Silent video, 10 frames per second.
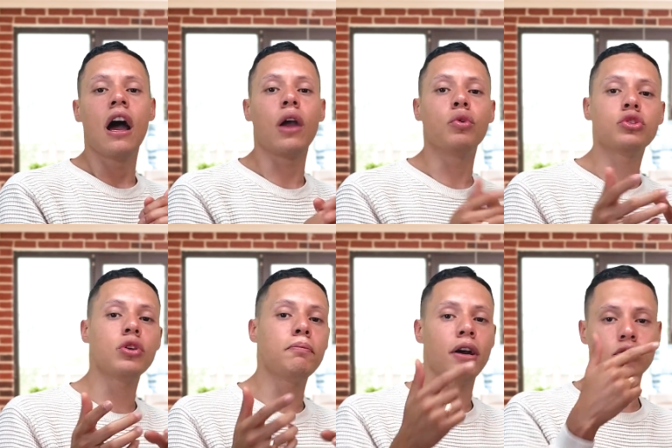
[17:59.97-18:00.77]
I want to
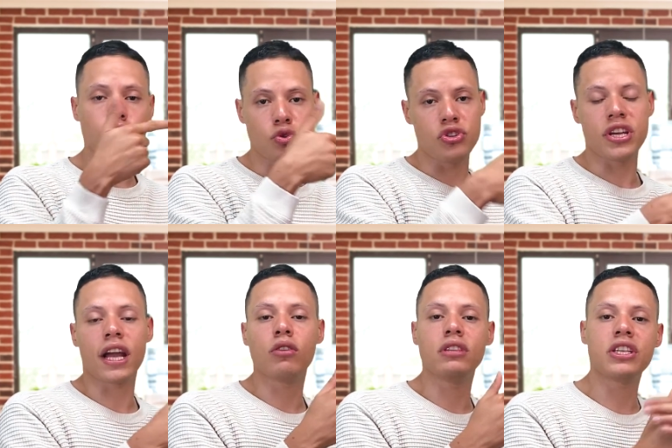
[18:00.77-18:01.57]
invite you to
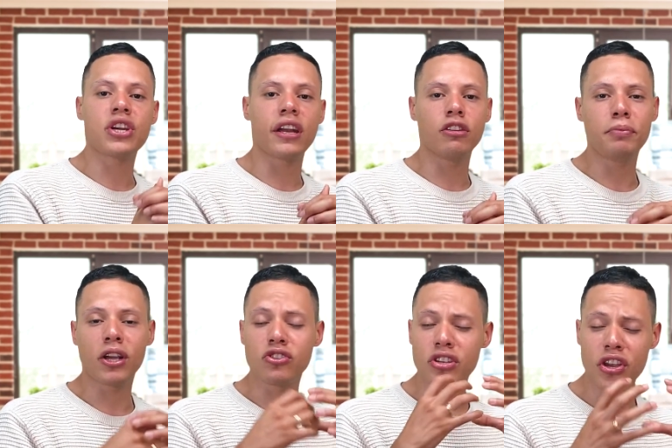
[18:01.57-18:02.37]
check out the channel,
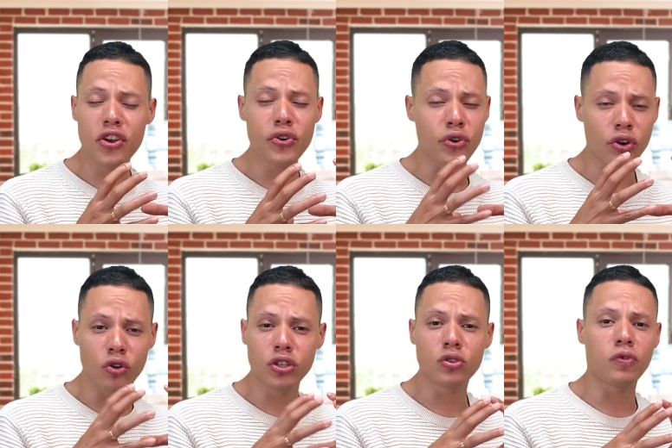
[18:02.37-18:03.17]
because here you are
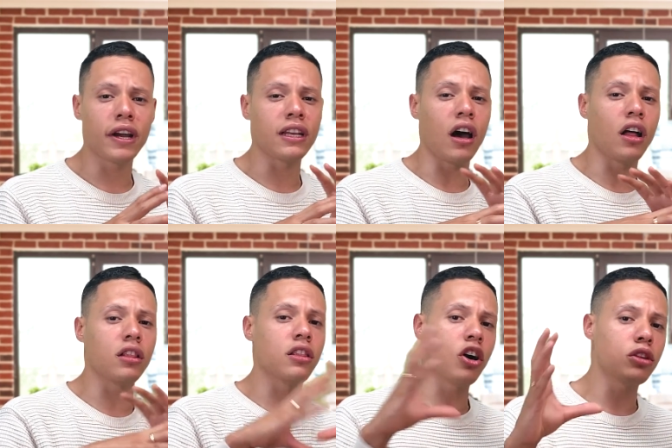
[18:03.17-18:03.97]
going to find a
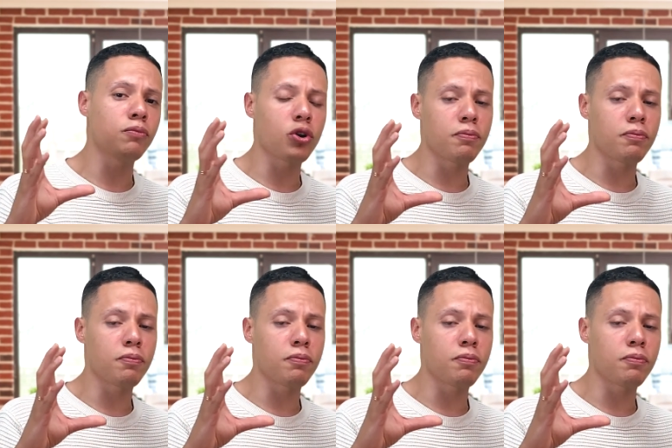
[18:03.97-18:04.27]
lot more